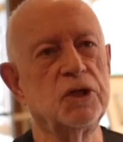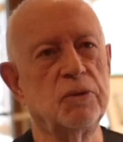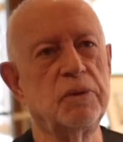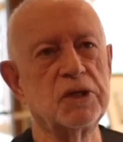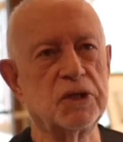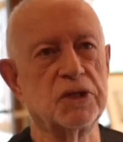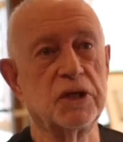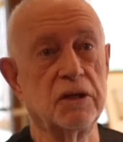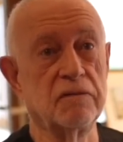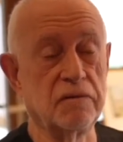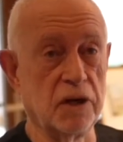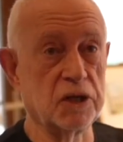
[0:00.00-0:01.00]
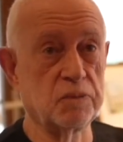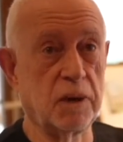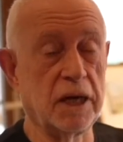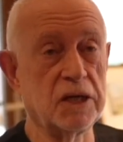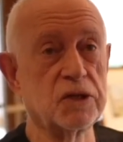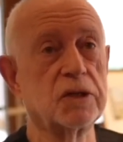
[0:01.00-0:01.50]
the business in the first
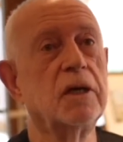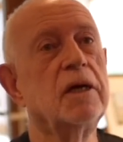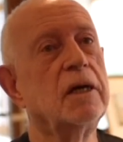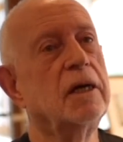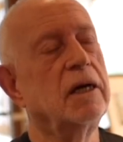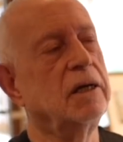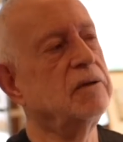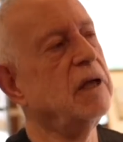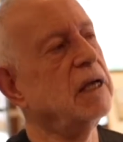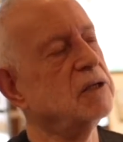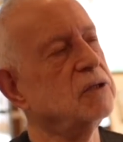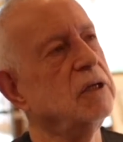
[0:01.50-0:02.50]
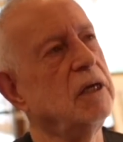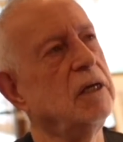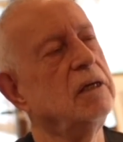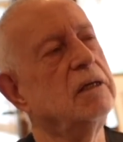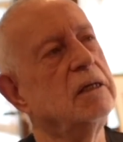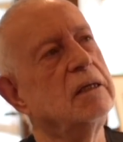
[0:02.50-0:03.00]
place, and that's
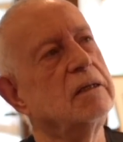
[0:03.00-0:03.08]
the